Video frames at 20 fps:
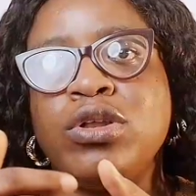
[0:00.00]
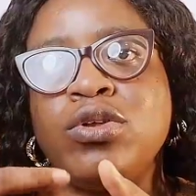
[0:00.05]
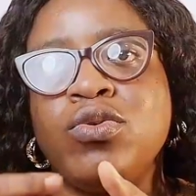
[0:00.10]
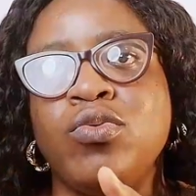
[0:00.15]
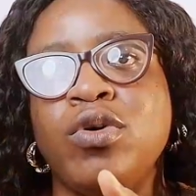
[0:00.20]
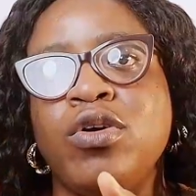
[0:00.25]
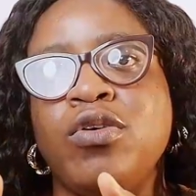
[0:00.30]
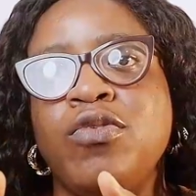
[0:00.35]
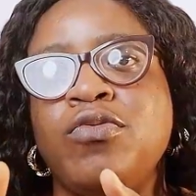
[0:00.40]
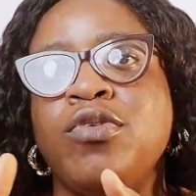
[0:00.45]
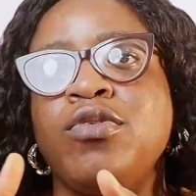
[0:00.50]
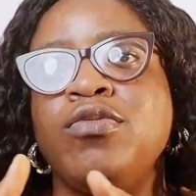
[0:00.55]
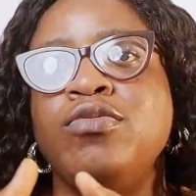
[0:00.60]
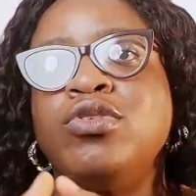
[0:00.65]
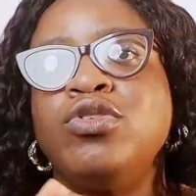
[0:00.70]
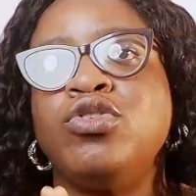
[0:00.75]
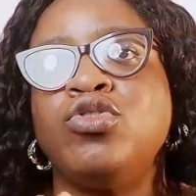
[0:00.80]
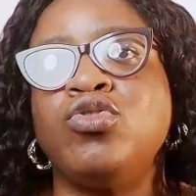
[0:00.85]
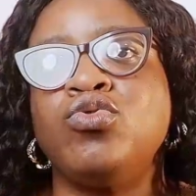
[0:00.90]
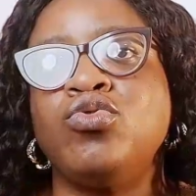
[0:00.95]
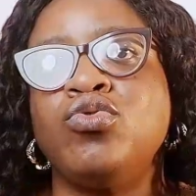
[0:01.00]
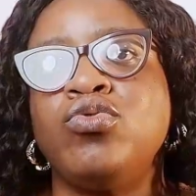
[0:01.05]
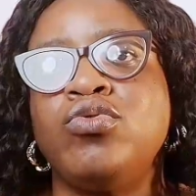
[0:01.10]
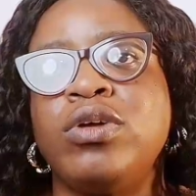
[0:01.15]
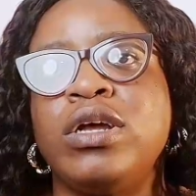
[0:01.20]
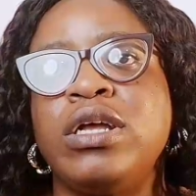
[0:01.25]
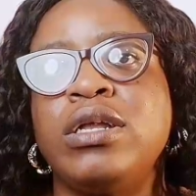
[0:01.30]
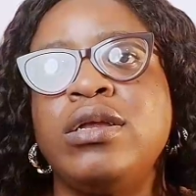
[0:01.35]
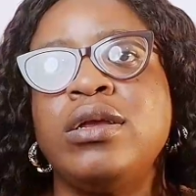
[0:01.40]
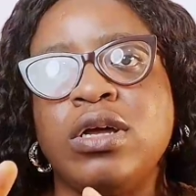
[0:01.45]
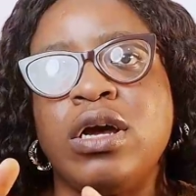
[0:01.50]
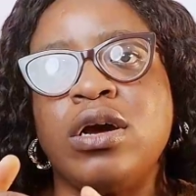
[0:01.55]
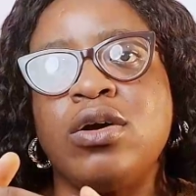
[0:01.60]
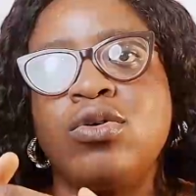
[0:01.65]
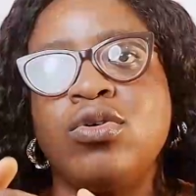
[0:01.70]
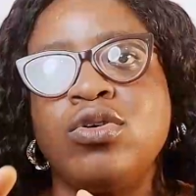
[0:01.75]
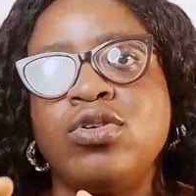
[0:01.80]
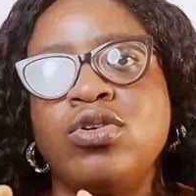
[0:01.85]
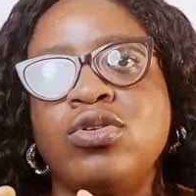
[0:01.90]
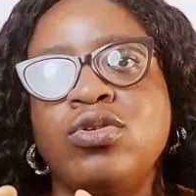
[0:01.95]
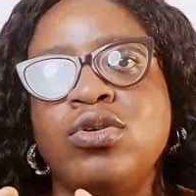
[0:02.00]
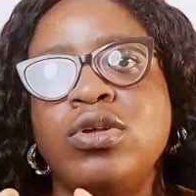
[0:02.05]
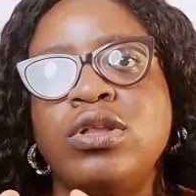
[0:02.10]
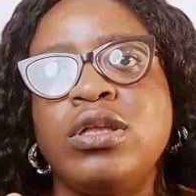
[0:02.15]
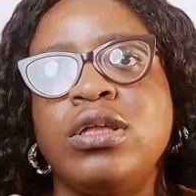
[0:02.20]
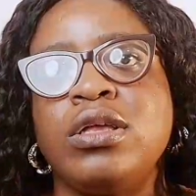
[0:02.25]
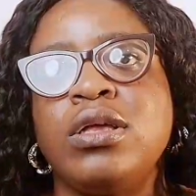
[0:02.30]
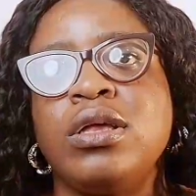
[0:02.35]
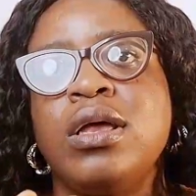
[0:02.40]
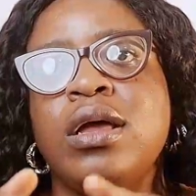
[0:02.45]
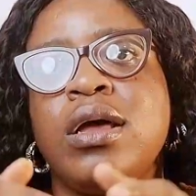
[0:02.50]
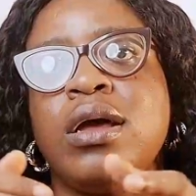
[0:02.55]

the welfare of the children, their custody,